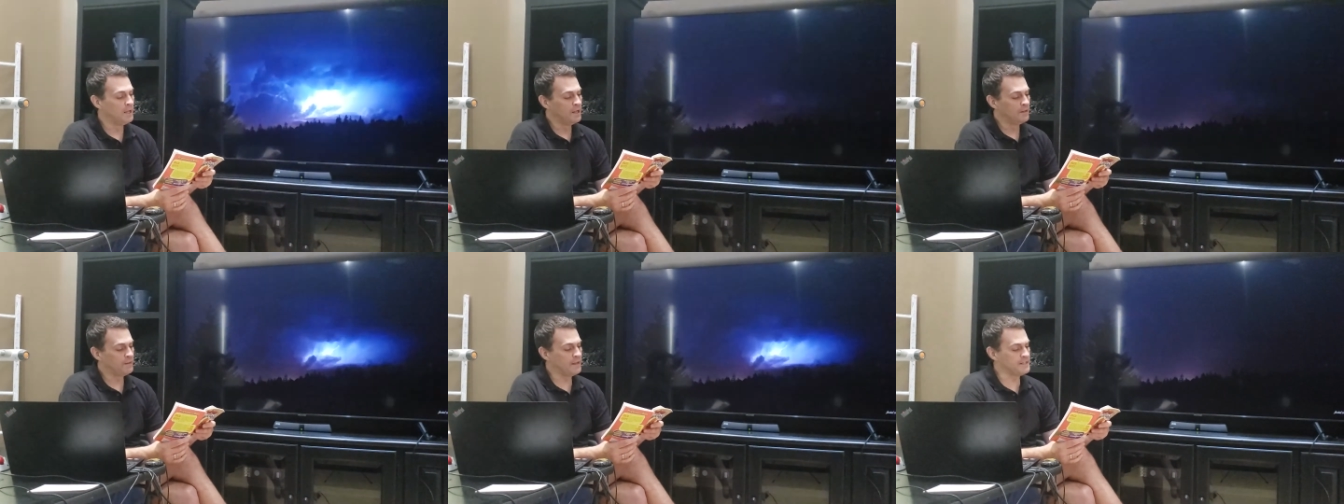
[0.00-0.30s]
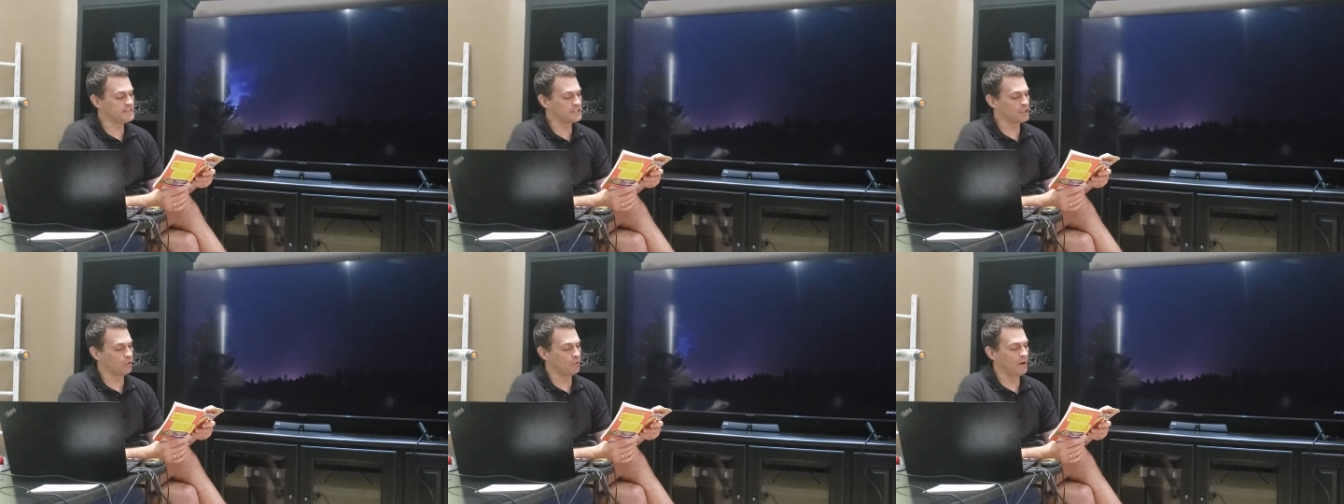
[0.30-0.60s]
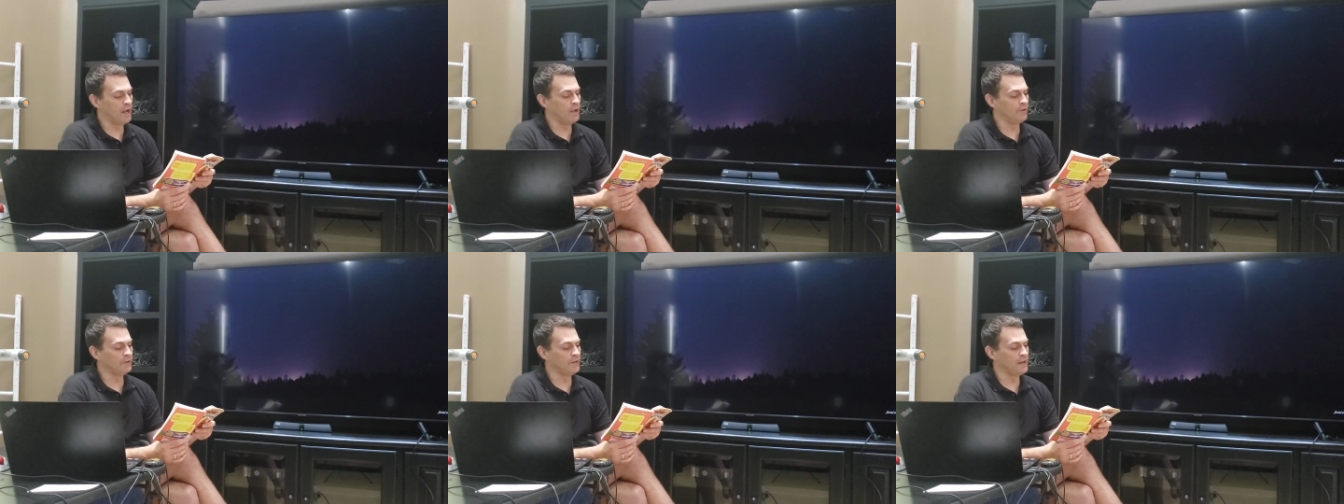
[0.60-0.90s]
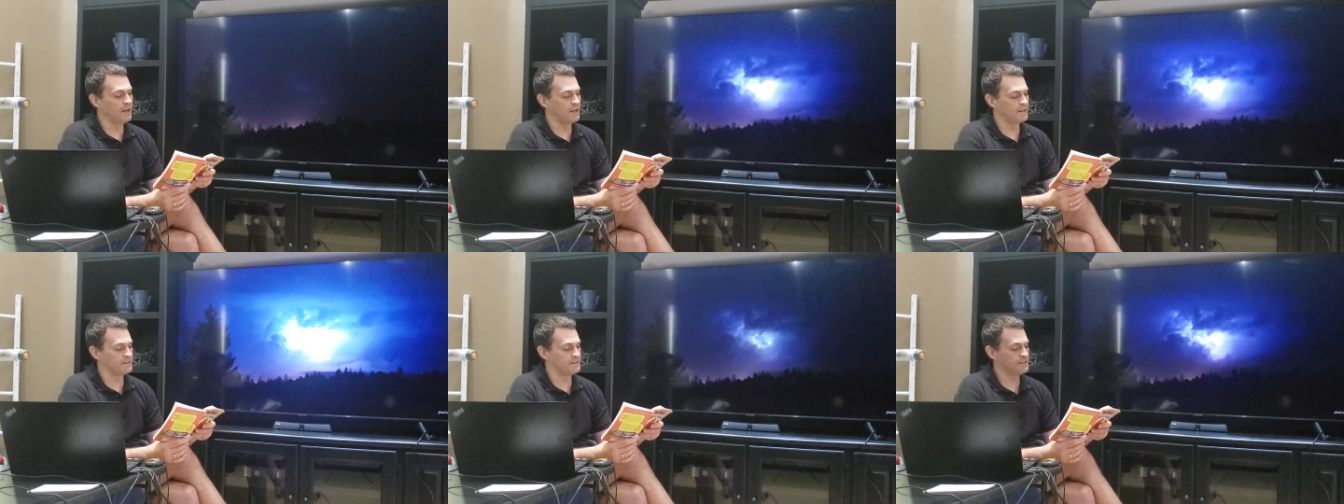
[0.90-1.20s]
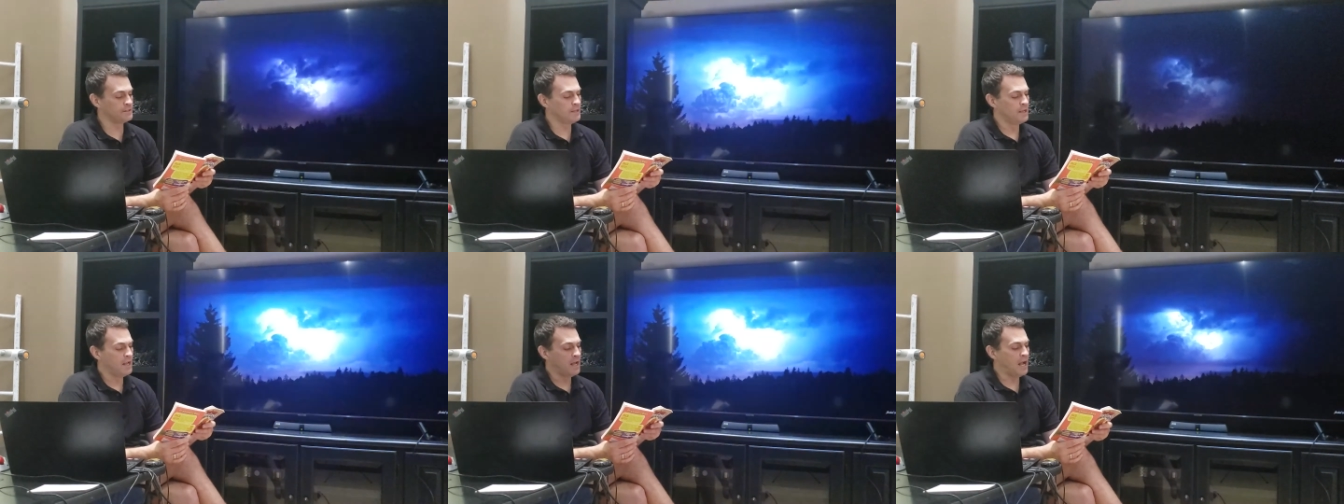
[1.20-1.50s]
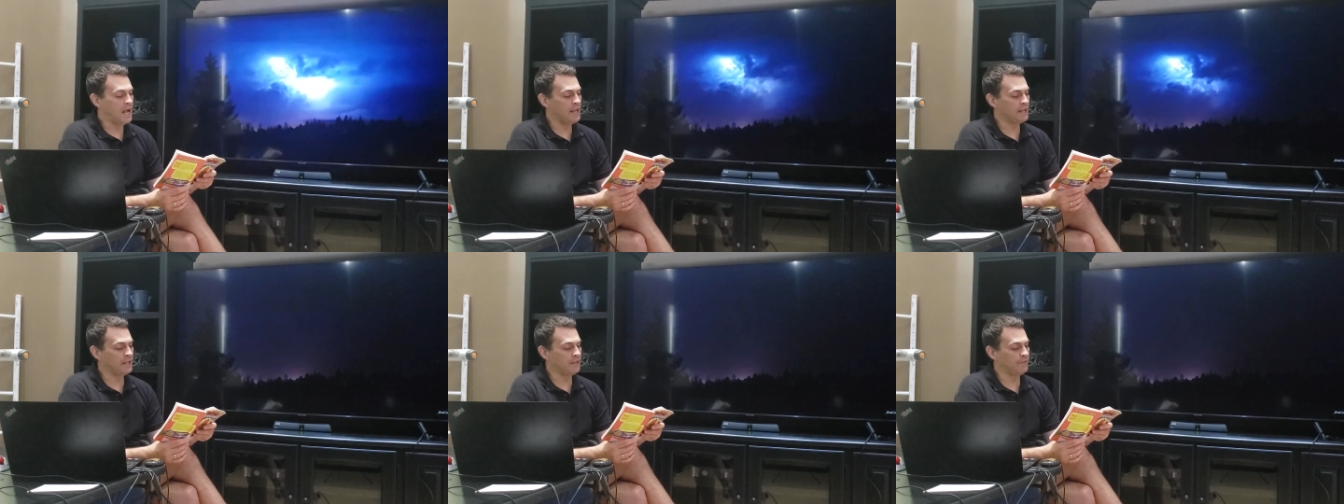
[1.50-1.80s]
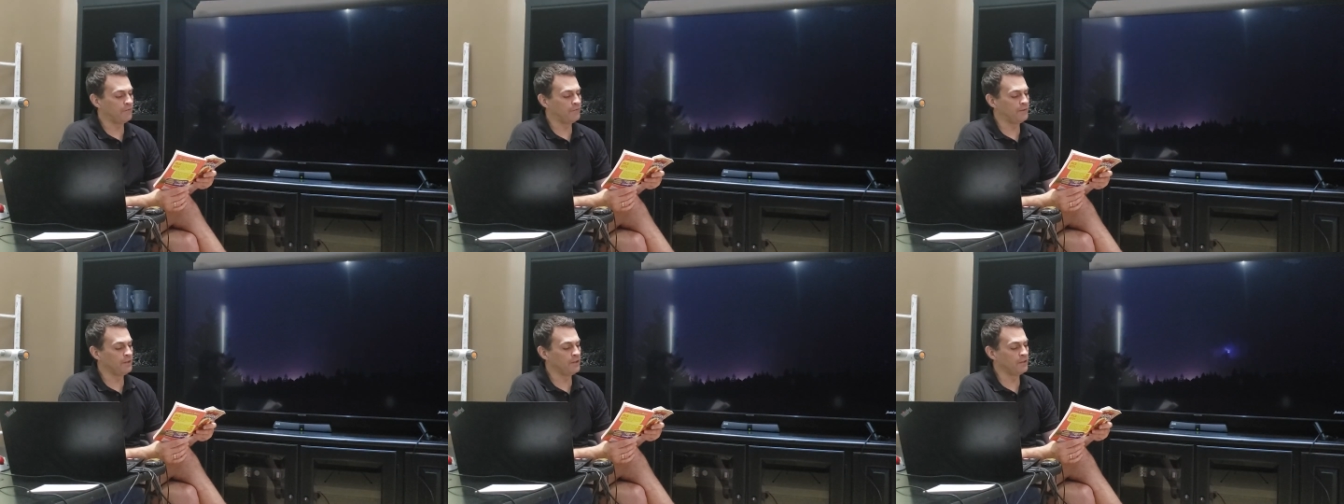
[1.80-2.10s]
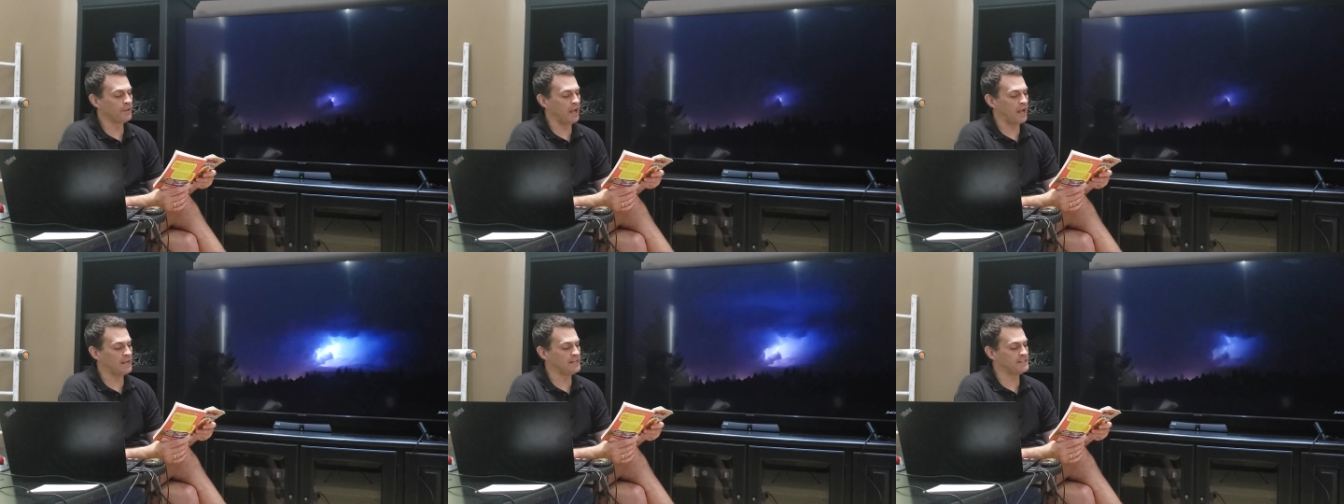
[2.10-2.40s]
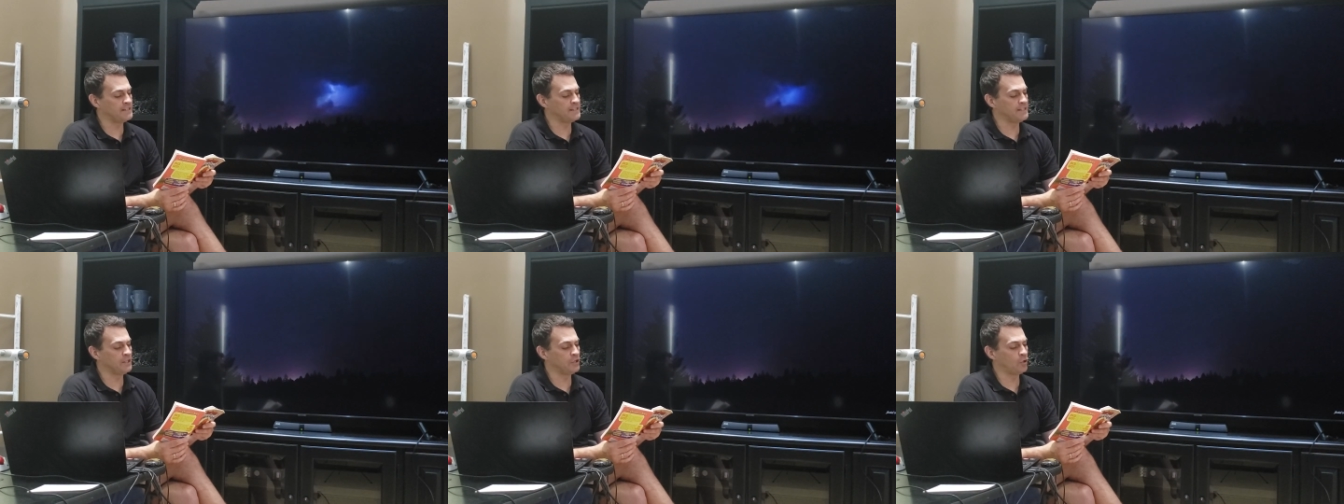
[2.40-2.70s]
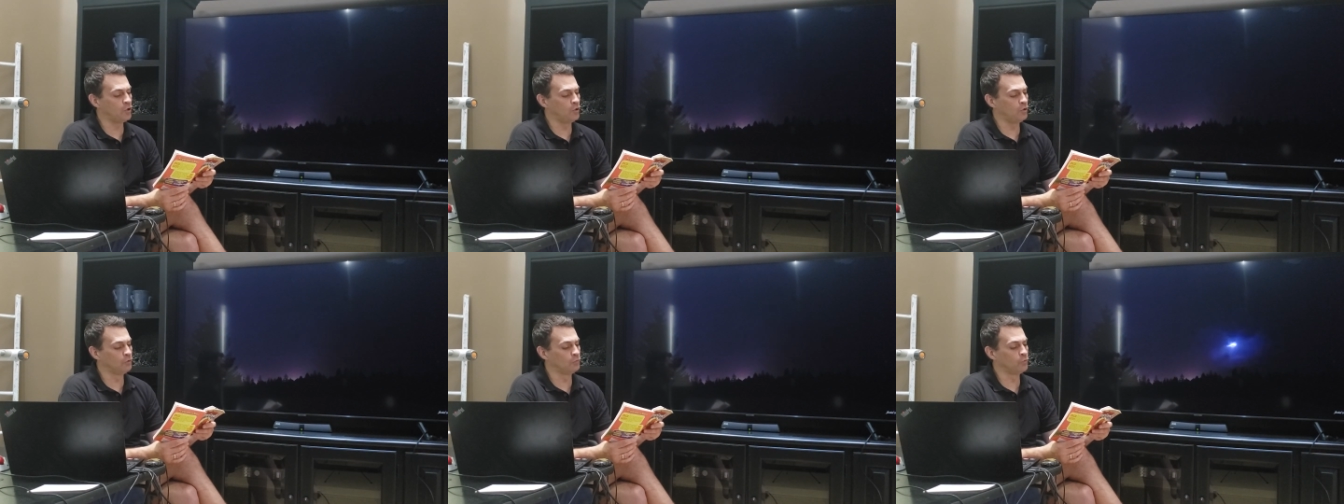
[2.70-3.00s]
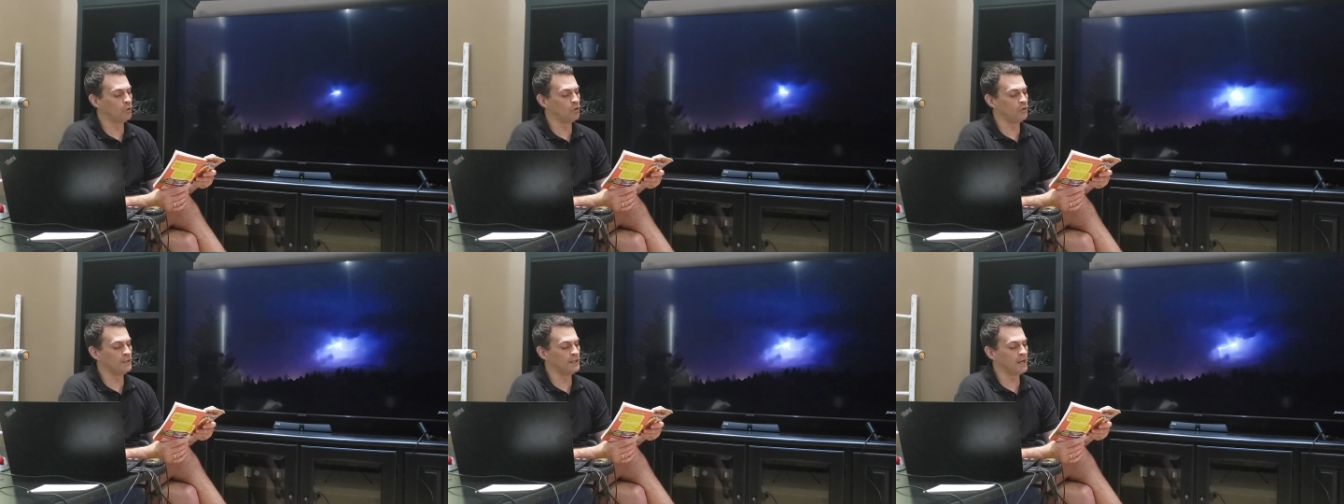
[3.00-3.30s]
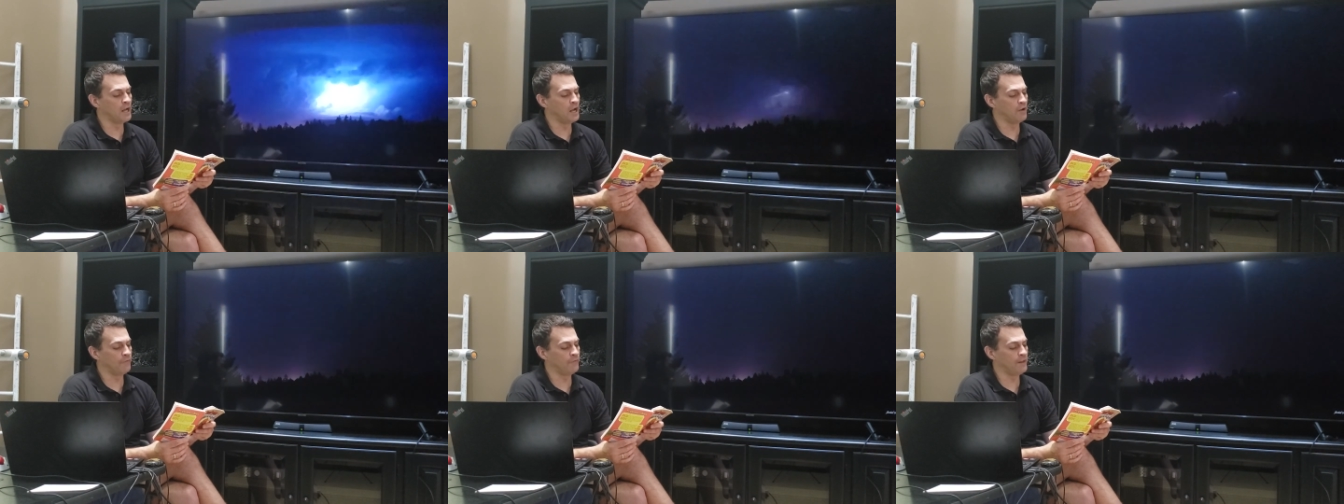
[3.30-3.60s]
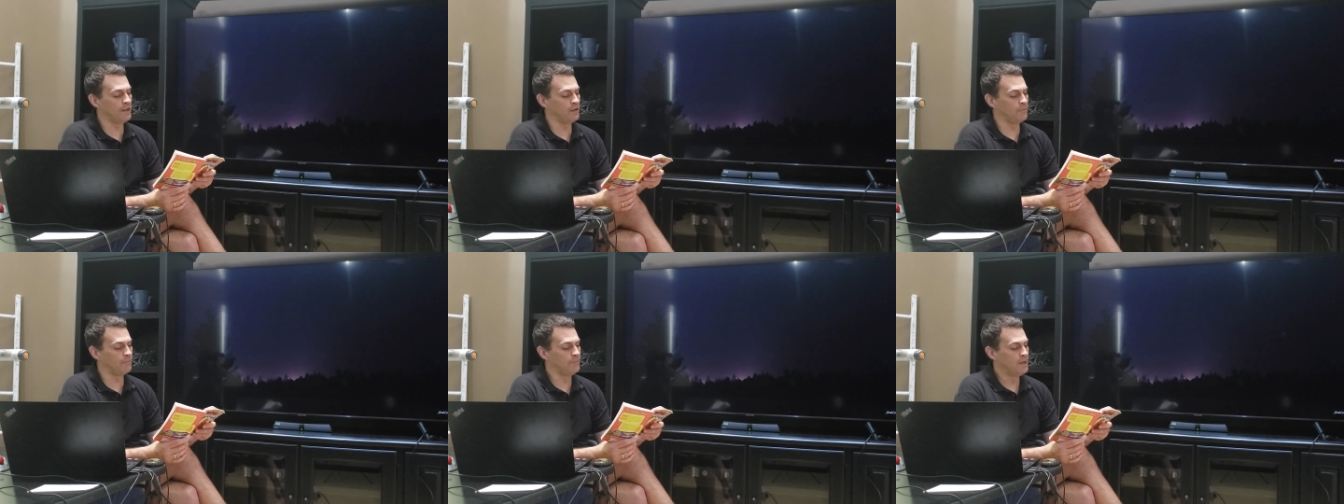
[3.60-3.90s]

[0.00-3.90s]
They surrounded us. I could feel the icy cold rolling off them.